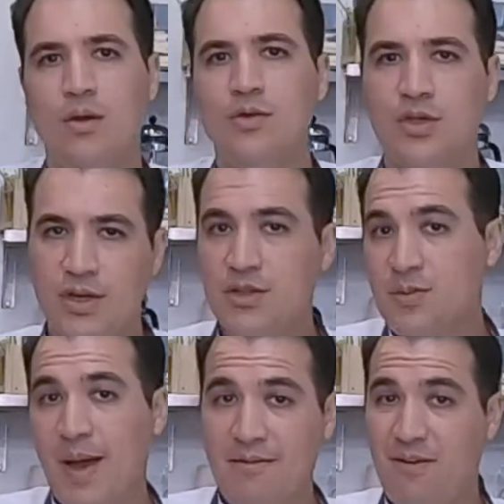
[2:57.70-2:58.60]
So here's
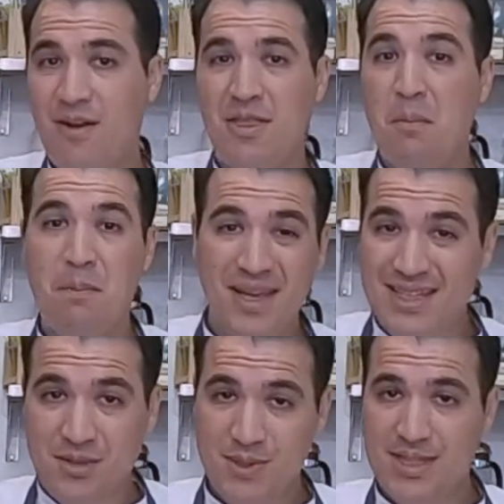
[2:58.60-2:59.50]
by far the
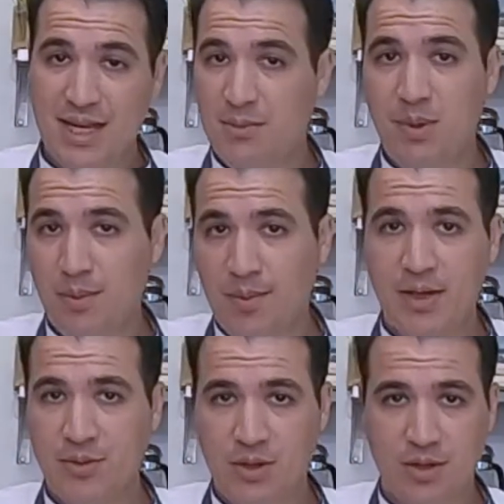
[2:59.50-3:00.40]
biggest mistake people
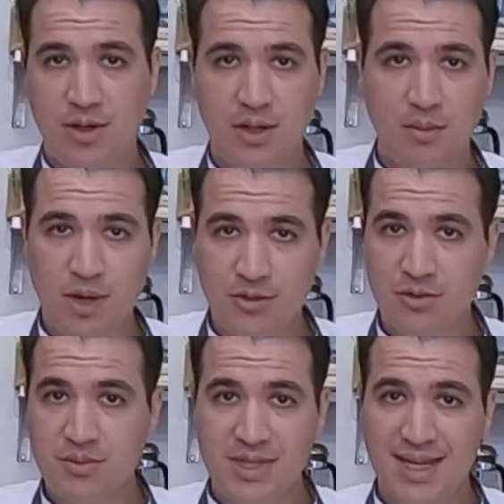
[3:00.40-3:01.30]
make when they're cooking
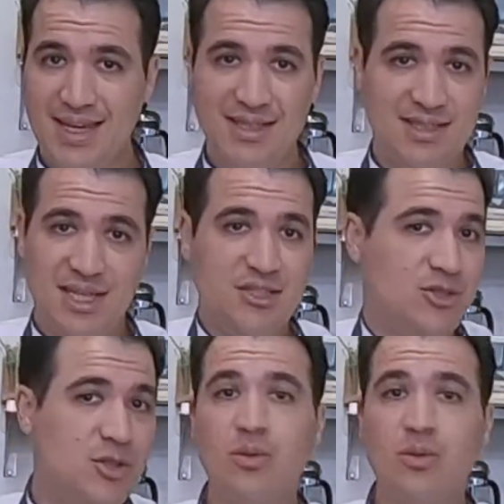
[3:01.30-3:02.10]
mushrooms is they just